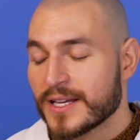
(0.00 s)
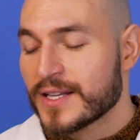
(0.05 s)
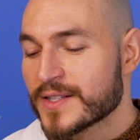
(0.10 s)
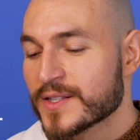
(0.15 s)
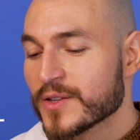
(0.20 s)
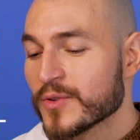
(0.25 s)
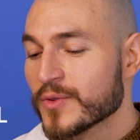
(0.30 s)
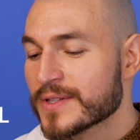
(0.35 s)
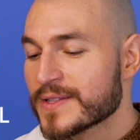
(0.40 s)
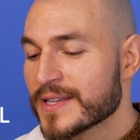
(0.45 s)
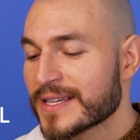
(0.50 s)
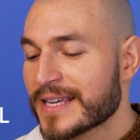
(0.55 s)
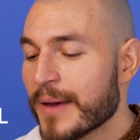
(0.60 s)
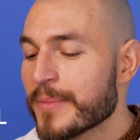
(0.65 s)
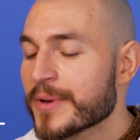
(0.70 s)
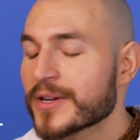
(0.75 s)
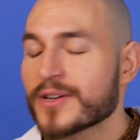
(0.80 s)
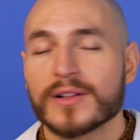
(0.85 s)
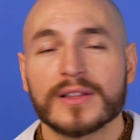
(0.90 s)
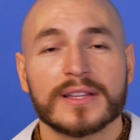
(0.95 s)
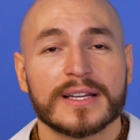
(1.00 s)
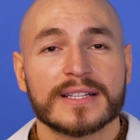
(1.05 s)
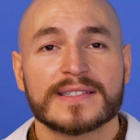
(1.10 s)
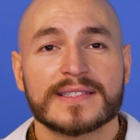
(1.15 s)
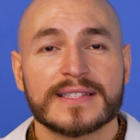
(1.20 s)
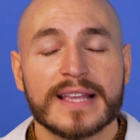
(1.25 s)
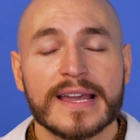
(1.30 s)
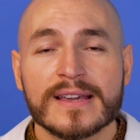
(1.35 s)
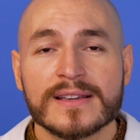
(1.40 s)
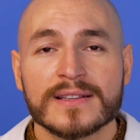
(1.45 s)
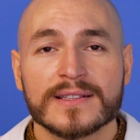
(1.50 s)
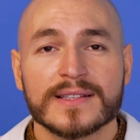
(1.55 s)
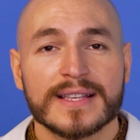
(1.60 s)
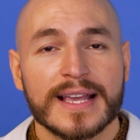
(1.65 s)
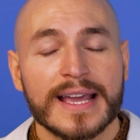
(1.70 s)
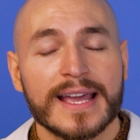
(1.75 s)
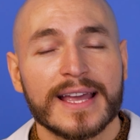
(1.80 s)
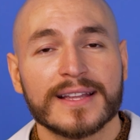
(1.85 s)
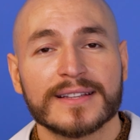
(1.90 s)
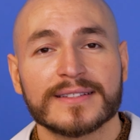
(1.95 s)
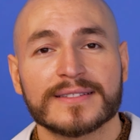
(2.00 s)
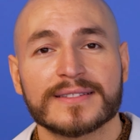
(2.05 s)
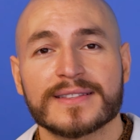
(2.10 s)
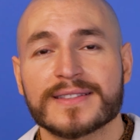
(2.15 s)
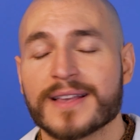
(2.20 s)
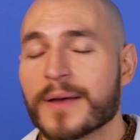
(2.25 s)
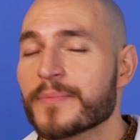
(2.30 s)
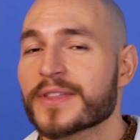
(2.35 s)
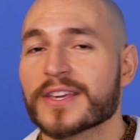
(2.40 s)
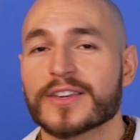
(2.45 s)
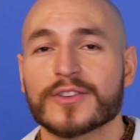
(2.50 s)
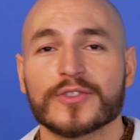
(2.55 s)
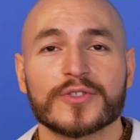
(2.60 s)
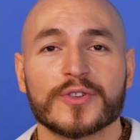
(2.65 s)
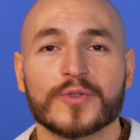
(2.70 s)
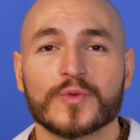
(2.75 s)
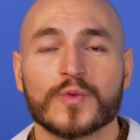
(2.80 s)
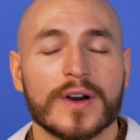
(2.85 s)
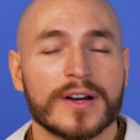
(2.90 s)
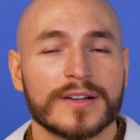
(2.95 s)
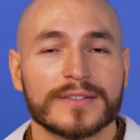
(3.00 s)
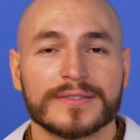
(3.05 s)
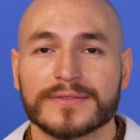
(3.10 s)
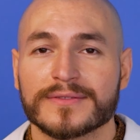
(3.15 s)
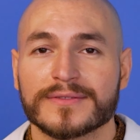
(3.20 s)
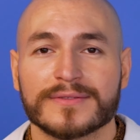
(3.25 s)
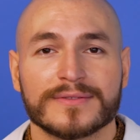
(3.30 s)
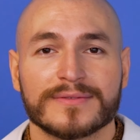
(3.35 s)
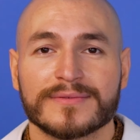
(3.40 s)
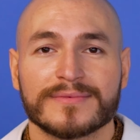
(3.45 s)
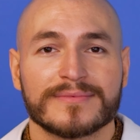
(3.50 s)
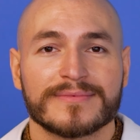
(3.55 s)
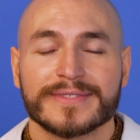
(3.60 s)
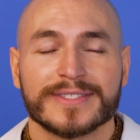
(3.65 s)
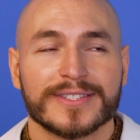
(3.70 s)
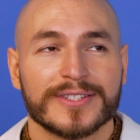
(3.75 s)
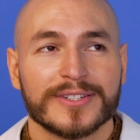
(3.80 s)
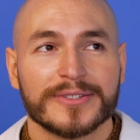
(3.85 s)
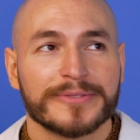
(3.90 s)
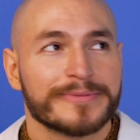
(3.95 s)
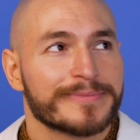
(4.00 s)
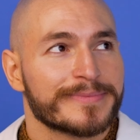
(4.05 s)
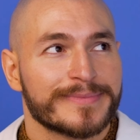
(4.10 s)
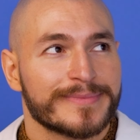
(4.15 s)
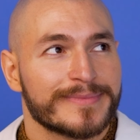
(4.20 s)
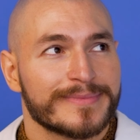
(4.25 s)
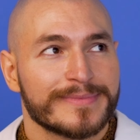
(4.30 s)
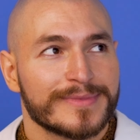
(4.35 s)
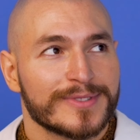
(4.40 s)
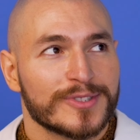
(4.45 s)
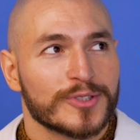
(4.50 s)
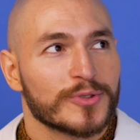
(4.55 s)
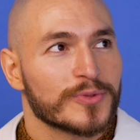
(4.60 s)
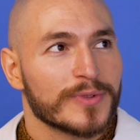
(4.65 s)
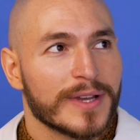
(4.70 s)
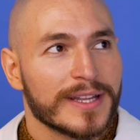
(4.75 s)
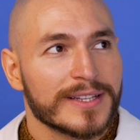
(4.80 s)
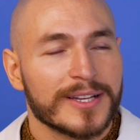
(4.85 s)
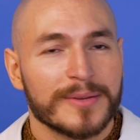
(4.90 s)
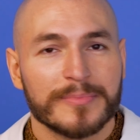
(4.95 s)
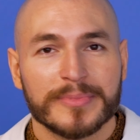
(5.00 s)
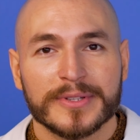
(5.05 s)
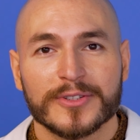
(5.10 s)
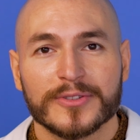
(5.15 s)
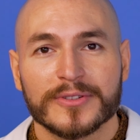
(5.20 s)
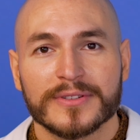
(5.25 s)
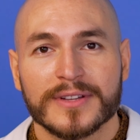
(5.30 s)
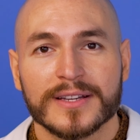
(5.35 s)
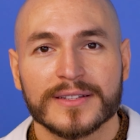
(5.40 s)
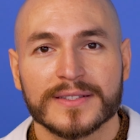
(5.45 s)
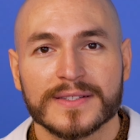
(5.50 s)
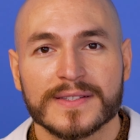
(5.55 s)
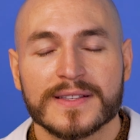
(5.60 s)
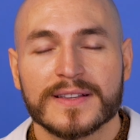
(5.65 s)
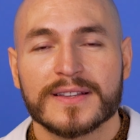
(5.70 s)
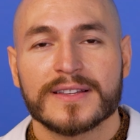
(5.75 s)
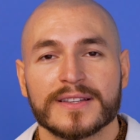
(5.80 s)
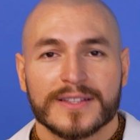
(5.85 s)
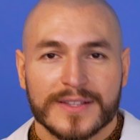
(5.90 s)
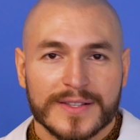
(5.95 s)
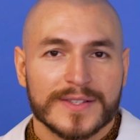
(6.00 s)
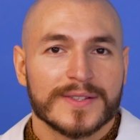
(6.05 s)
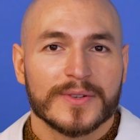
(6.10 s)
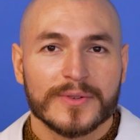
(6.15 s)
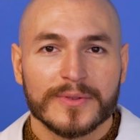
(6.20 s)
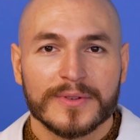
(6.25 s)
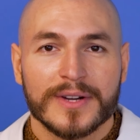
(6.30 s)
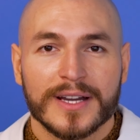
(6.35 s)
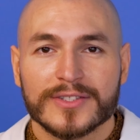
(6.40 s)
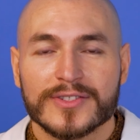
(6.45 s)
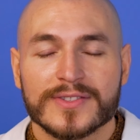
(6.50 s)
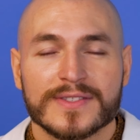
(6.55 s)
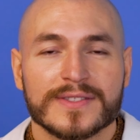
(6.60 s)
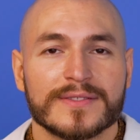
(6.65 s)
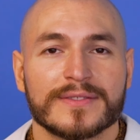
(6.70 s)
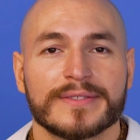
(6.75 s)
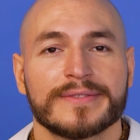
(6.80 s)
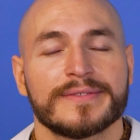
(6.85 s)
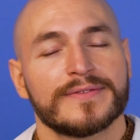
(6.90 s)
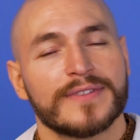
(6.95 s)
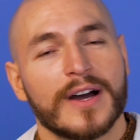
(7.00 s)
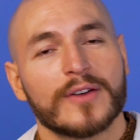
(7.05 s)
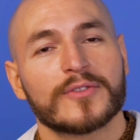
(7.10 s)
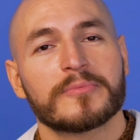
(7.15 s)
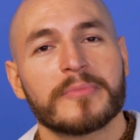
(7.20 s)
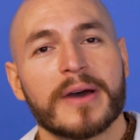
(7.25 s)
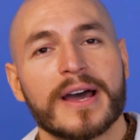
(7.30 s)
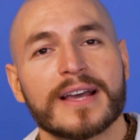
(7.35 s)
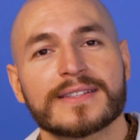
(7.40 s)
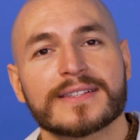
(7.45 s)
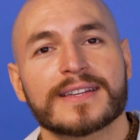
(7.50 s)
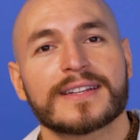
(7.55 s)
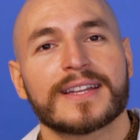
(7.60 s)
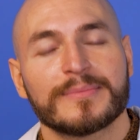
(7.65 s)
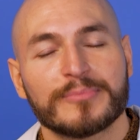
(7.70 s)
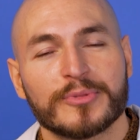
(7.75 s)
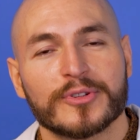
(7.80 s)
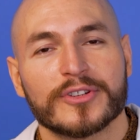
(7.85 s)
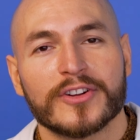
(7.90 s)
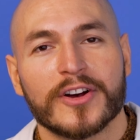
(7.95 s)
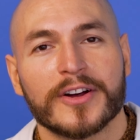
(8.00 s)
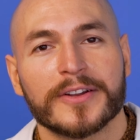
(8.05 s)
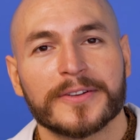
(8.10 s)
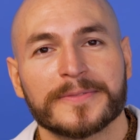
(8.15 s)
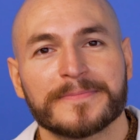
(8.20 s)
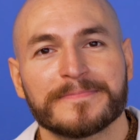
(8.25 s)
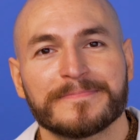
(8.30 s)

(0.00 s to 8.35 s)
So it's a chemical that stinks and something you don't want, to end up in your lungs. So I just found a mask and I put it on.